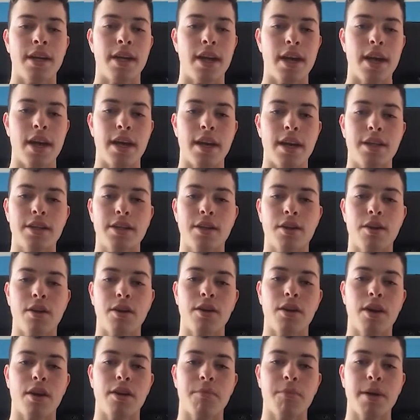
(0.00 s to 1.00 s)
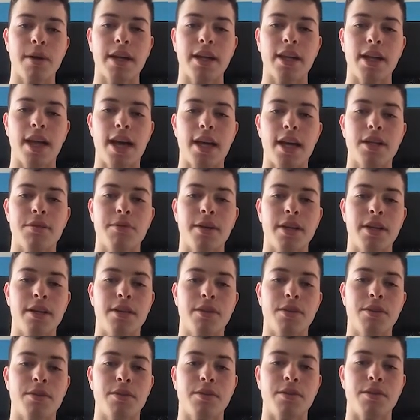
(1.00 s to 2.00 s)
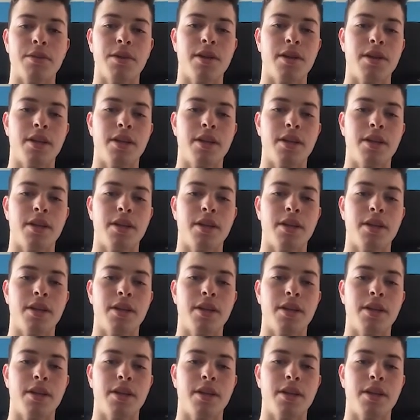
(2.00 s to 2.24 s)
And I saw a lot of my classmates who,